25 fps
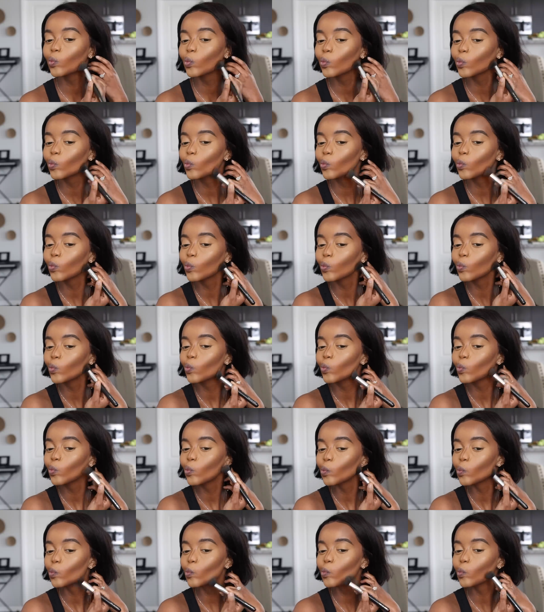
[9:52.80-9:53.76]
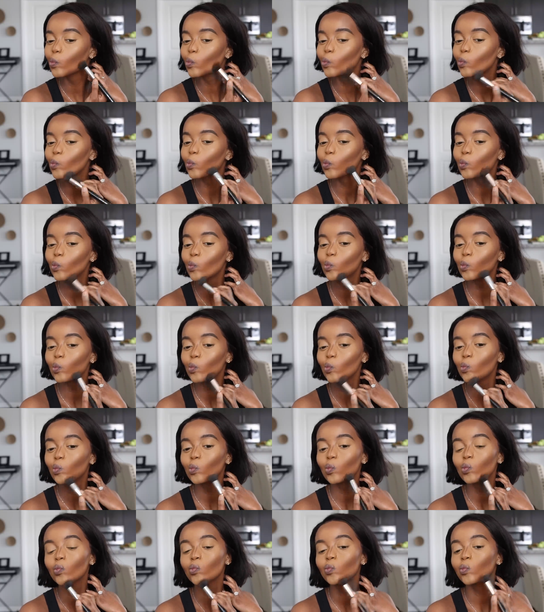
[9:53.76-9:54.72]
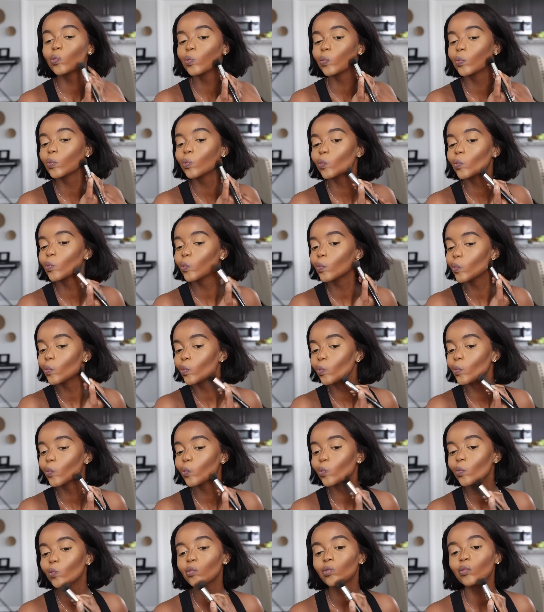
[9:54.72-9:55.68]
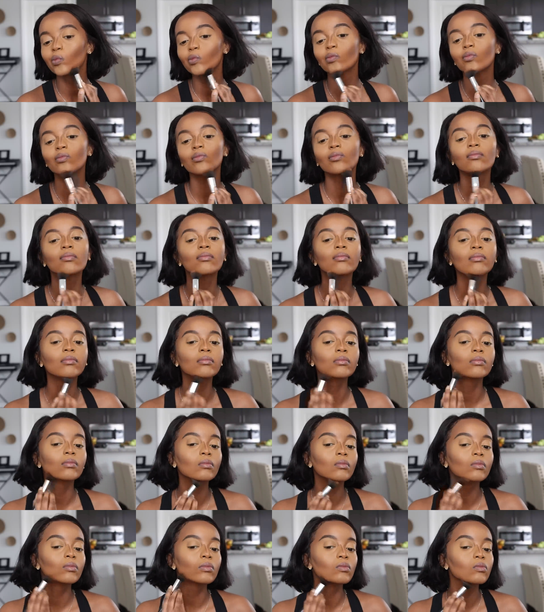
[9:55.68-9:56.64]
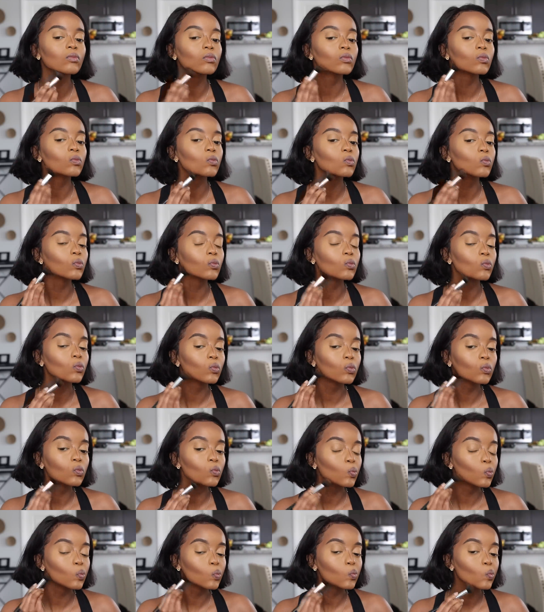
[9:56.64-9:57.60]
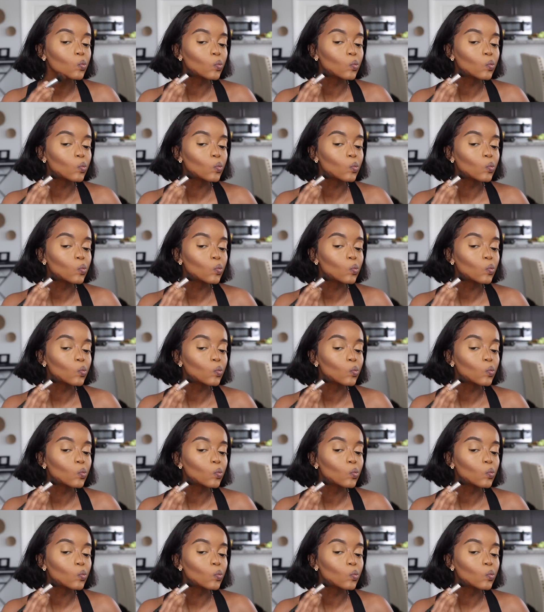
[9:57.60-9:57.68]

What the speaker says: (no one is talking)